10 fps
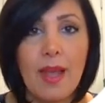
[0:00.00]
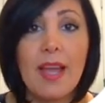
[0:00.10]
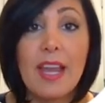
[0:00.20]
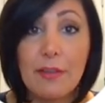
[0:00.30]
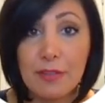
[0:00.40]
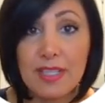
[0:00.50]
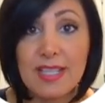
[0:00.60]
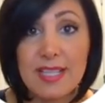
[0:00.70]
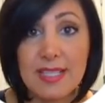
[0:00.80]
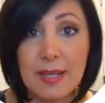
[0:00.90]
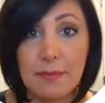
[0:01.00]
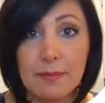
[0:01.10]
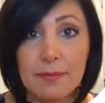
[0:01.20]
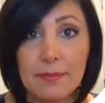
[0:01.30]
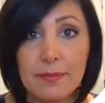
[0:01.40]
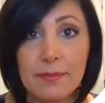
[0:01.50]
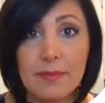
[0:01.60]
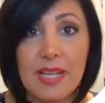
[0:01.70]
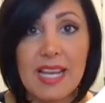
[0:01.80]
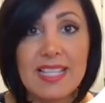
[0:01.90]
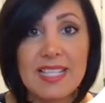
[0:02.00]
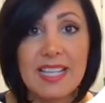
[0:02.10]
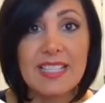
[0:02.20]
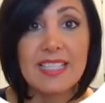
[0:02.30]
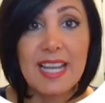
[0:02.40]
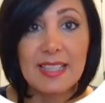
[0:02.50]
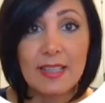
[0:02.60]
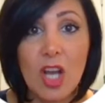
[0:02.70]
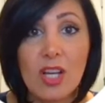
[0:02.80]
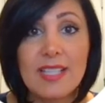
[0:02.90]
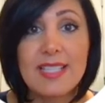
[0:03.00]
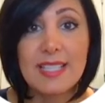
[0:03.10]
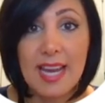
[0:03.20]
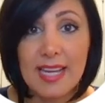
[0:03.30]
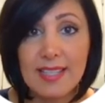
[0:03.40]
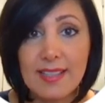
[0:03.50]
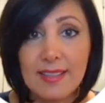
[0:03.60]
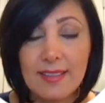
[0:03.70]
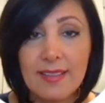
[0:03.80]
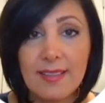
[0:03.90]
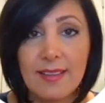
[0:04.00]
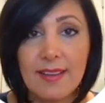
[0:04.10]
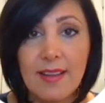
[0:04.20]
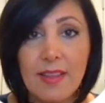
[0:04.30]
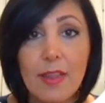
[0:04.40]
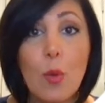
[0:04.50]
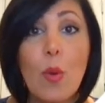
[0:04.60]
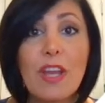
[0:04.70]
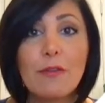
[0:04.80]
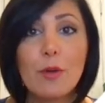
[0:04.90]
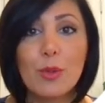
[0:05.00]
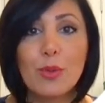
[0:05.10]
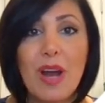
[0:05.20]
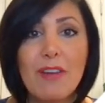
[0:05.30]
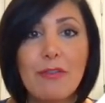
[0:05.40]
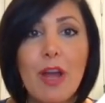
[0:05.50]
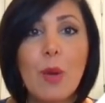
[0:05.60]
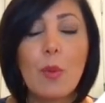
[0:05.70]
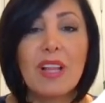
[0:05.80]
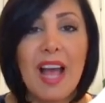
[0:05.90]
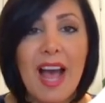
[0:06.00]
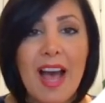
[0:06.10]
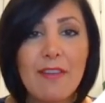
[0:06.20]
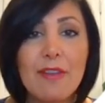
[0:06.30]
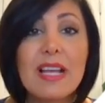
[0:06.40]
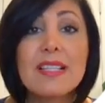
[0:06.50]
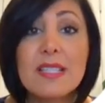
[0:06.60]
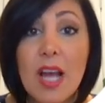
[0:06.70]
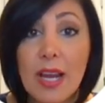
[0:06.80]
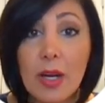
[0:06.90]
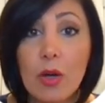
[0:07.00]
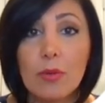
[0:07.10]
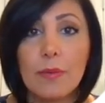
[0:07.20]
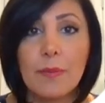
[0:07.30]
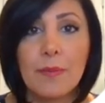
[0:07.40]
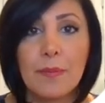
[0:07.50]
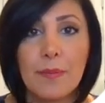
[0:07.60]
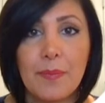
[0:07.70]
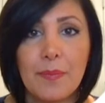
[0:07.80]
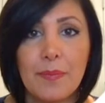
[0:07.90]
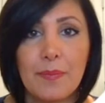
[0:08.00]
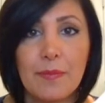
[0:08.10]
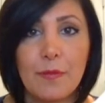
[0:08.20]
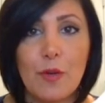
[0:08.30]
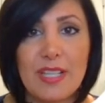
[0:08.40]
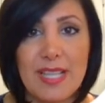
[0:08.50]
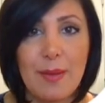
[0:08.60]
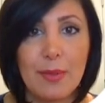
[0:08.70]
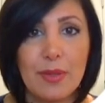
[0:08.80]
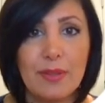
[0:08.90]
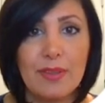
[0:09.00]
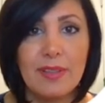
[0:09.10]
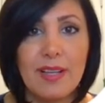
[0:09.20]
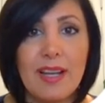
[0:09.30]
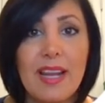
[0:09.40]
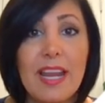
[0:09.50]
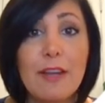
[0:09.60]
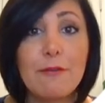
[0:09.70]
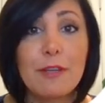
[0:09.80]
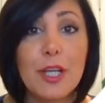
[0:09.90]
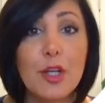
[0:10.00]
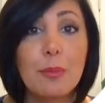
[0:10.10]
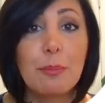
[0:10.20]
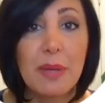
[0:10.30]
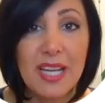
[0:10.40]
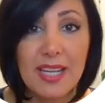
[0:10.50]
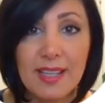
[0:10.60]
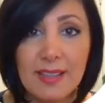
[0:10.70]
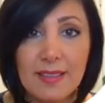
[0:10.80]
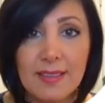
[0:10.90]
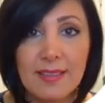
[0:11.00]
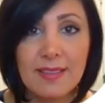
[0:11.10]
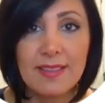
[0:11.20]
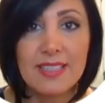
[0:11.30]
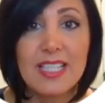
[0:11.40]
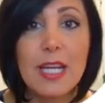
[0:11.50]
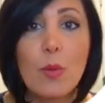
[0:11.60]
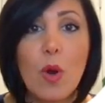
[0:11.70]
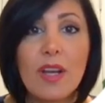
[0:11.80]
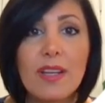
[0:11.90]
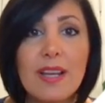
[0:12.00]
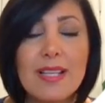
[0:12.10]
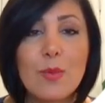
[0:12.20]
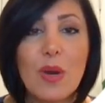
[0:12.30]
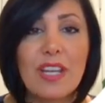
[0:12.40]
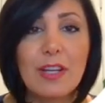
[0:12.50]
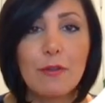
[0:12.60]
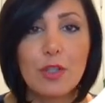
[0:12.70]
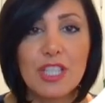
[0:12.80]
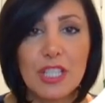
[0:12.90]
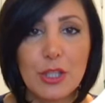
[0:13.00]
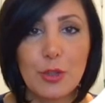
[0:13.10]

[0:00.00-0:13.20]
If the system is in a deadlock state, the wait for graph will have a cycle. For example, in figure B, T1 is waiting for T2.